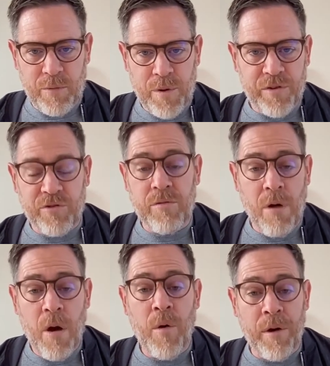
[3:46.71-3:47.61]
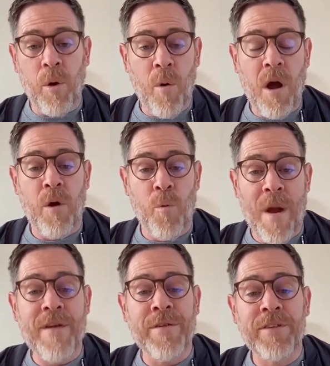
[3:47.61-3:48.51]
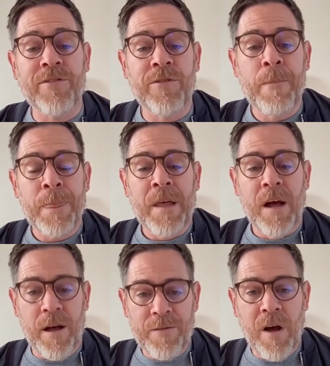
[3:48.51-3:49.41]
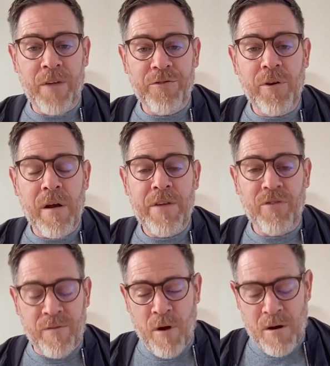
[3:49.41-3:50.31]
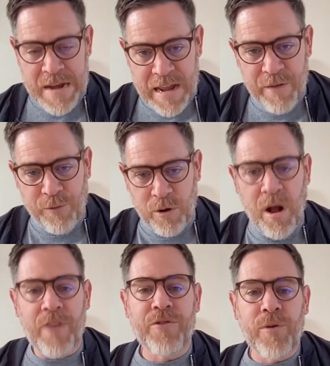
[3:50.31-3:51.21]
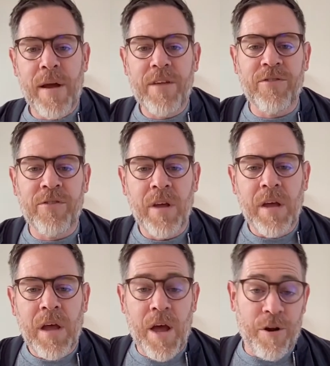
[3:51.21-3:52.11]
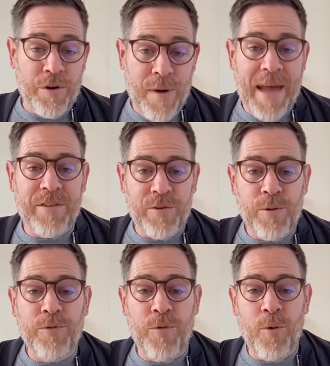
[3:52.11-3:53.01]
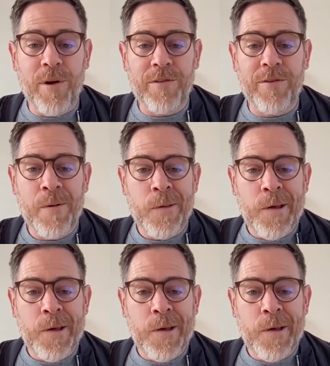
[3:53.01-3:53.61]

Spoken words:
We just grow in our awareness of God's grace, of our need for God's grace, and our gratitude for it.